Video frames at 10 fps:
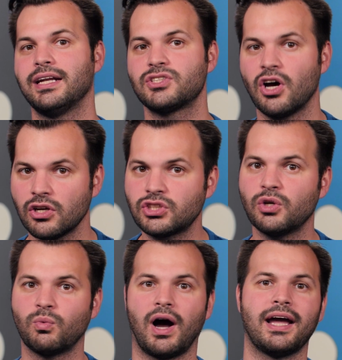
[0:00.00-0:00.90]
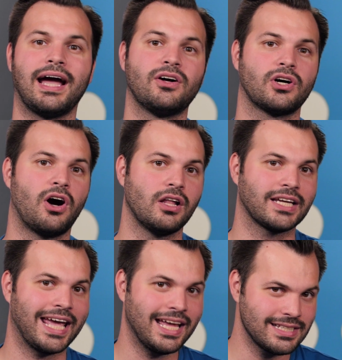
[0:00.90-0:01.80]
and it's also why
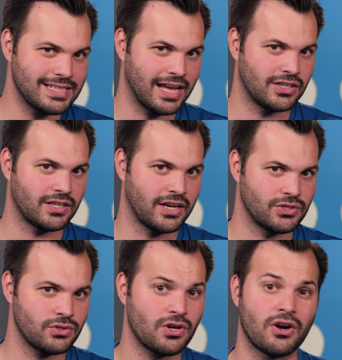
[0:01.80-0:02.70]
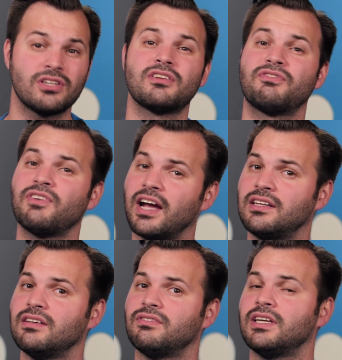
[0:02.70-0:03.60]
alcoholic hand sanitizers aren't as
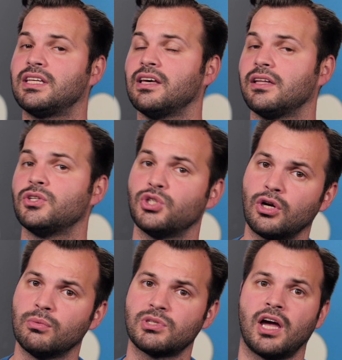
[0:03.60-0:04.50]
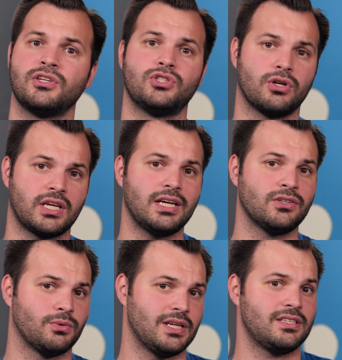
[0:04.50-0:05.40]
effective at killing germs on dirty
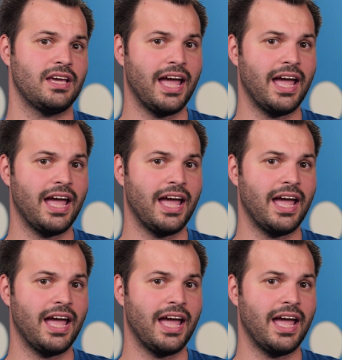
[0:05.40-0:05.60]
and greasy